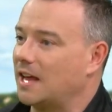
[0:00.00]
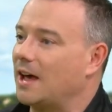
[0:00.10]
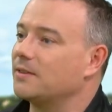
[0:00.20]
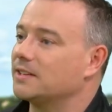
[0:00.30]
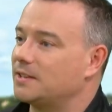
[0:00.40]

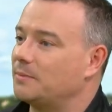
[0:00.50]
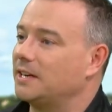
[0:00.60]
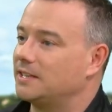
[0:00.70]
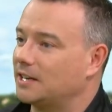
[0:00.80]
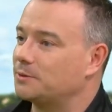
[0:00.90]
having
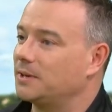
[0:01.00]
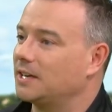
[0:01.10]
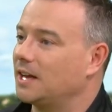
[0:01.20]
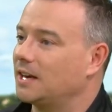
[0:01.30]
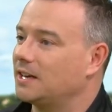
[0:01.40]
somebody touch me
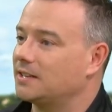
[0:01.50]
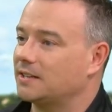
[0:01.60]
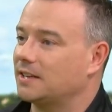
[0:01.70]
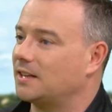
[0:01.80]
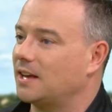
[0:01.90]
again, he
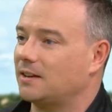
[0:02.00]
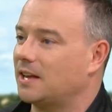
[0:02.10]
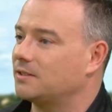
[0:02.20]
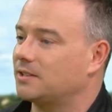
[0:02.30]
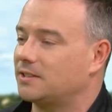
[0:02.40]
says,
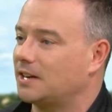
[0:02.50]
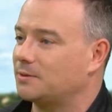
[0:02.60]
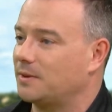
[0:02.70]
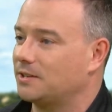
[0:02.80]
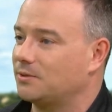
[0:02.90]
that just
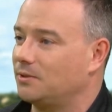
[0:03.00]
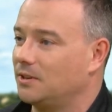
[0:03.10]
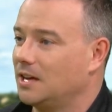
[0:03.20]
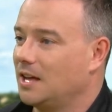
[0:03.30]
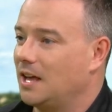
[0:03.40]
touched my
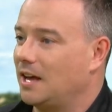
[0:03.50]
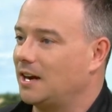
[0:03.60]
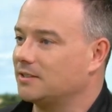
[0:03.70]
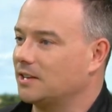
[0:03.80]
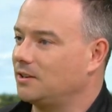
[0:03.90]
soul.
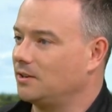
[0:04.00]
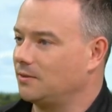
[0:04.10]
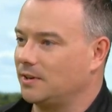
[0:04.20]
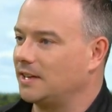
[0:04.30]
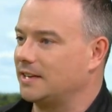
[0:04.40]
And I was like, you don't
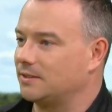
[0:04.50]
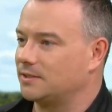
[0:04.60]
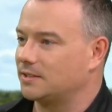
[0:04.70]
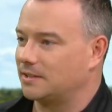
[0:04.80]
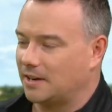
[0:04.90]
even realize it
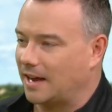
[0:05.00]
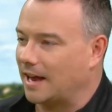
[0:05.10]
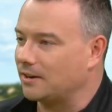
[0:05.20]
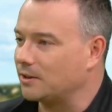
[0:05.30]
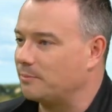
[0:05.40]
was just a
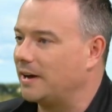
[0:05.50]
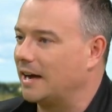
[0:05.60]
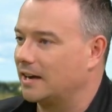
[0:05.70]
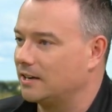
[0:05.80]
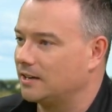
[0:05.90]
hand on the
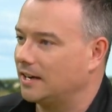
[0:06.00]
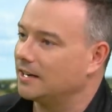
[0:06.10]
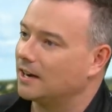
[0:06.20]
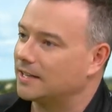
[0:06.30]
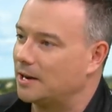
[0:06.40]
back and
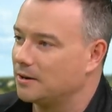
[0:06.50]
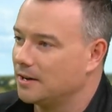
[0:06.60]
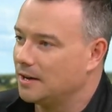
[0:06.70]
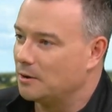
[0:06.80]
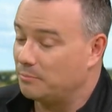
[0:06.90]
not that
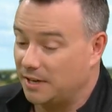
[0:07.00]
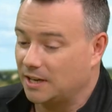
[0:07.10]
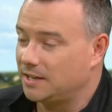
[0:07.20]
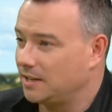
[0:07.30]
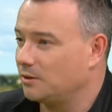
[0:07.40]

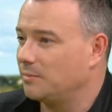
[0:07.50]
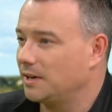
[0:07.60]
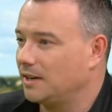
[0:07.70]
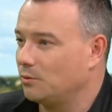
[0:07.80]
big a deal. But